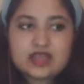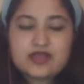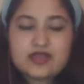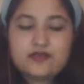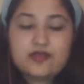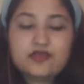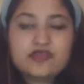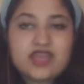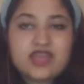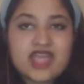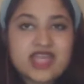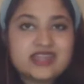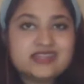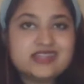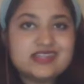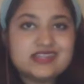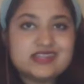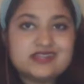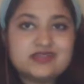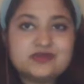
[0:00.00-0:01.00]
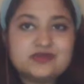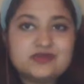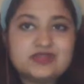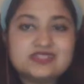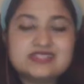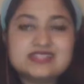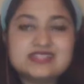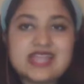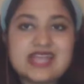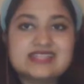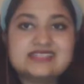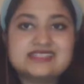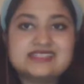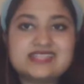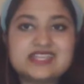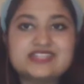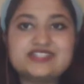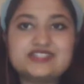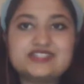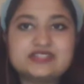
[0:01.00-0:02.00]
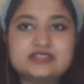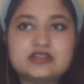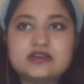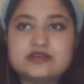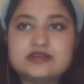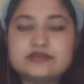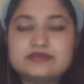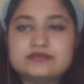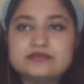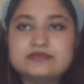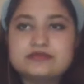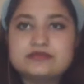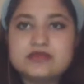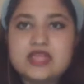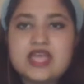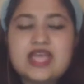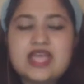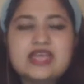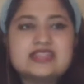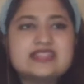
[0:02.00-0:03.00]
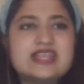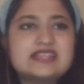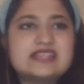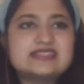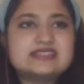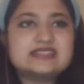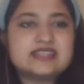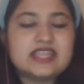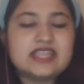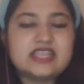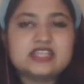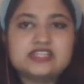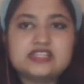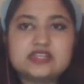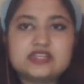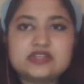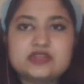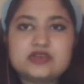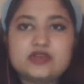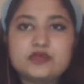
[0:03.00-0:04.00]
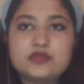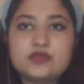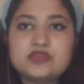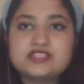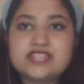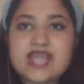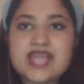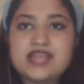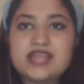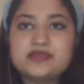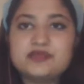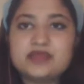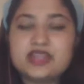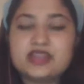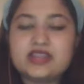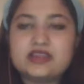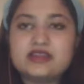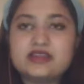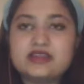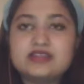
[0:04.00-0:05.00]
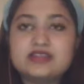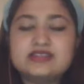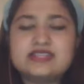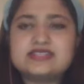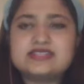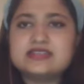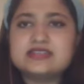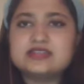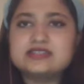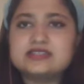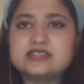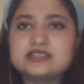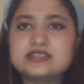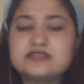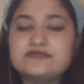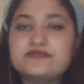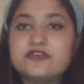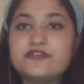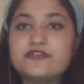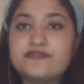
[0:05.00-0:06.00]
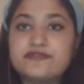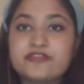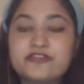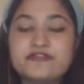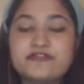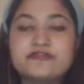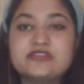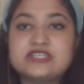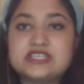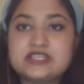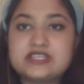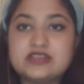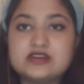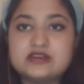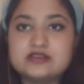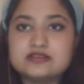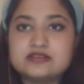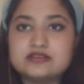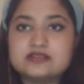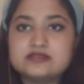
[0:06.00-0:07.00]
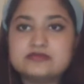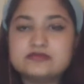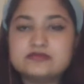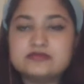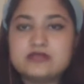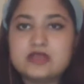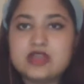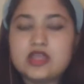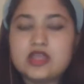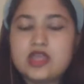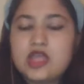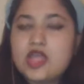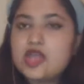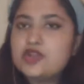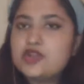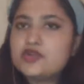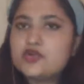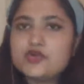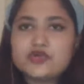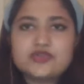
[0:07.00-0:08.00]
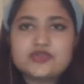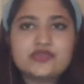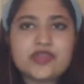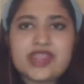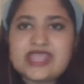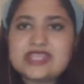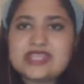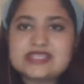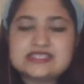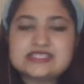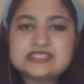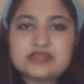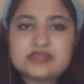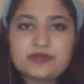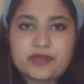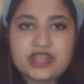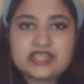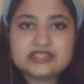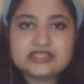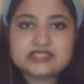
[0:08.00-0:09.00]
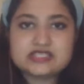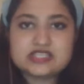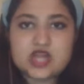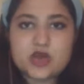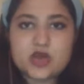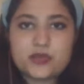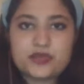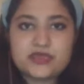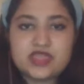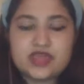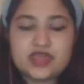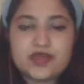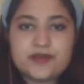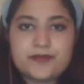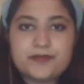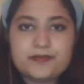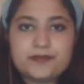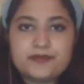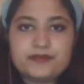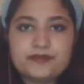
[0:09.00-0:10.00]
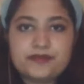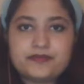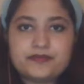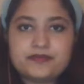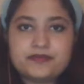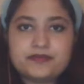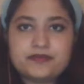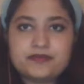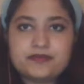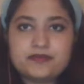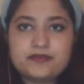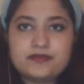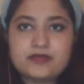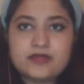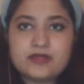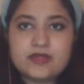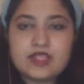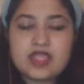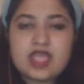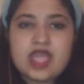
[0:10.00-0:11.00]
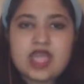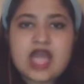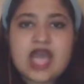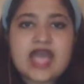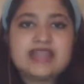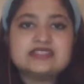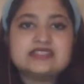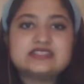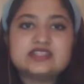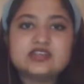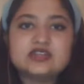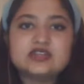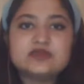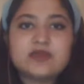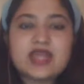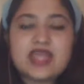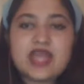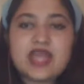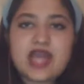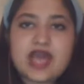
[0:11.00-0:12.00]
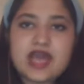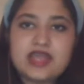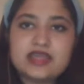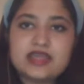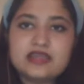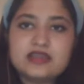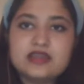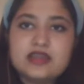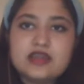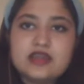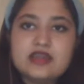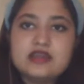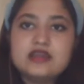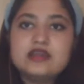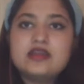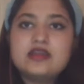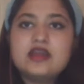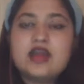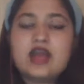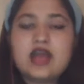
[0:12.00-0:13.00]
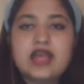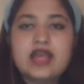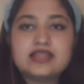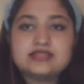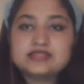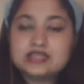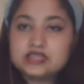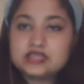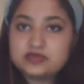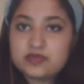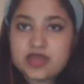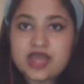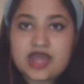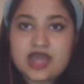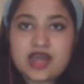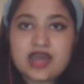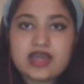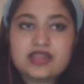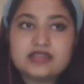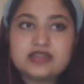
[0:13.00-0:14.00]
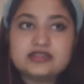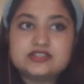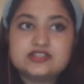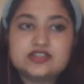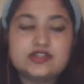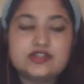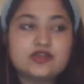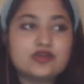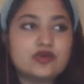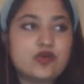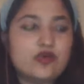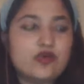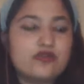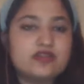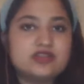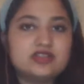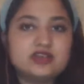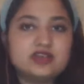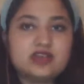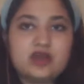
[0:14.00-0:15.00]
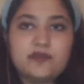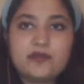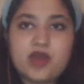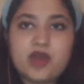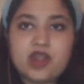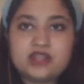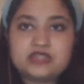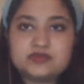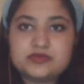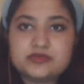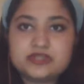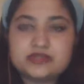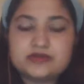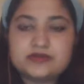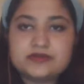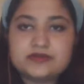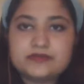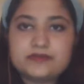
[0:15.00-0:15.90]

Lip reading: We were heading towards that station now. That station which had been deserted for 50 years. No trains made a stop there. I turned my eye I turned my eye to look over the compartment.